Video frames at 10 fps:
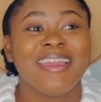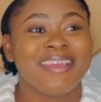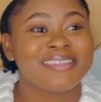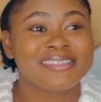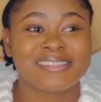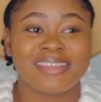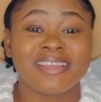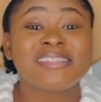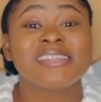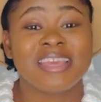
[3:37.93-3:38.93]

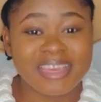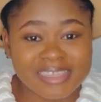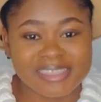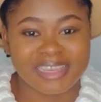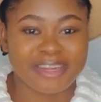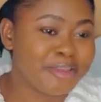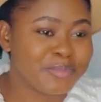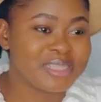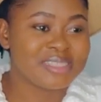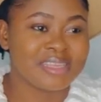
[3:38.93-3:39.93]
It's easy, let
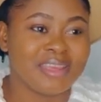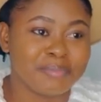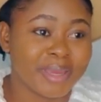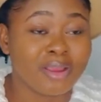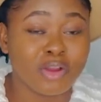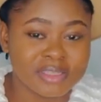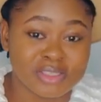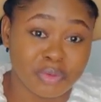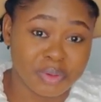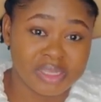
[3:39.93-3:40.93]
me see, by
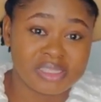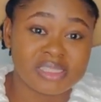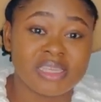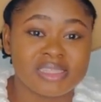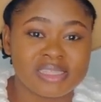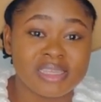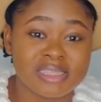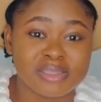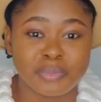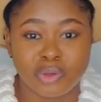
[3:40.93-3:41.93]
God's grace, it's
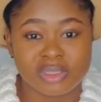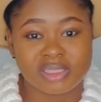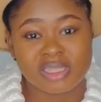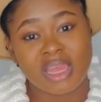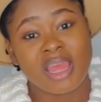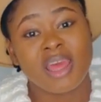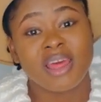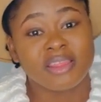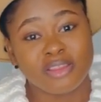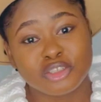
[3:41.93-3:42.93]
easy. But
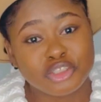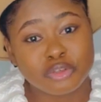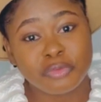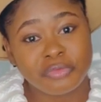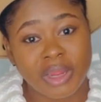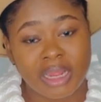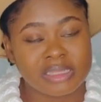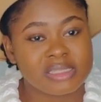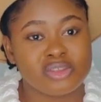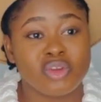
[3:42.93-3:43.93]
the true
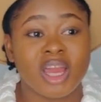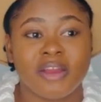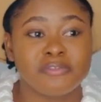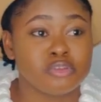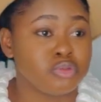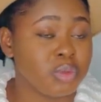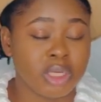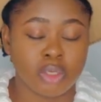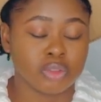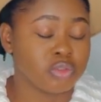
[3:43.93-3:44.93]
fact, you have to do a
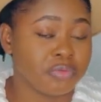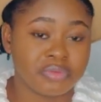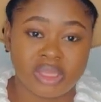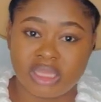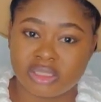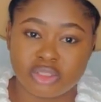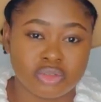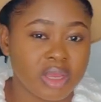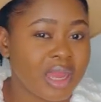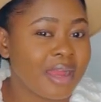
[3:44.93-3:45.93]
lot of things.
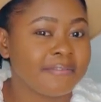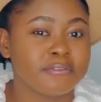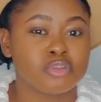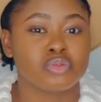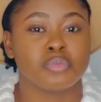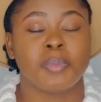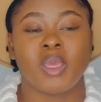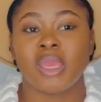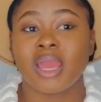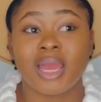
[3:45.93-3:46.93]
You have to
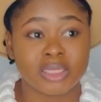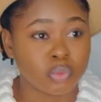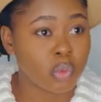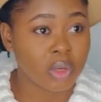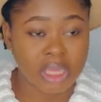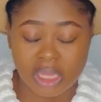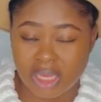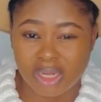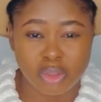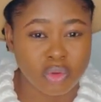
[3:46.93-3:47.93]
be
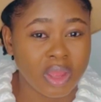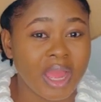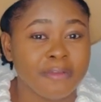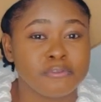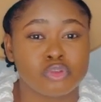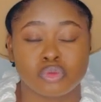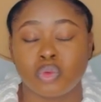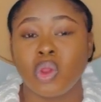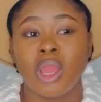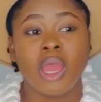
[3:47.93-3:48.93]
hardworking, you have
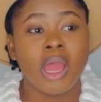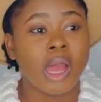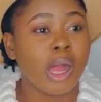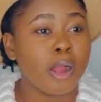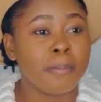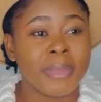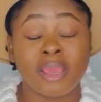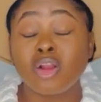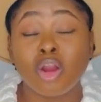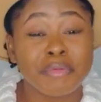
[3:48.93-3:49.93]
to
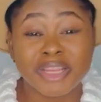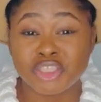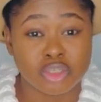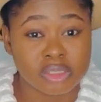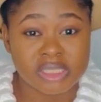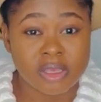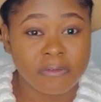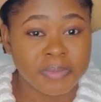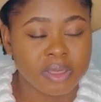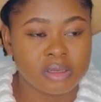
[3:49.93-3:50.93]
encourage
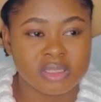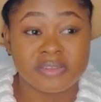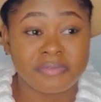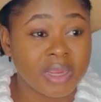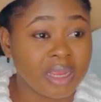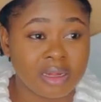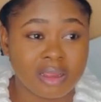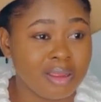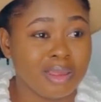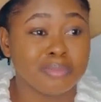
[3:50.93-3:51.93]
yourself, because fine,
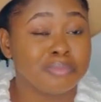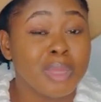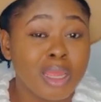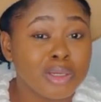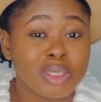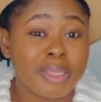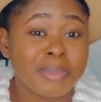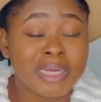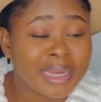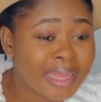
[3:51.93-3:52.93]
don't let
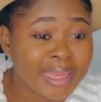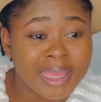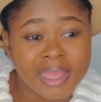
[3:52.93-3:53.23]
me lie,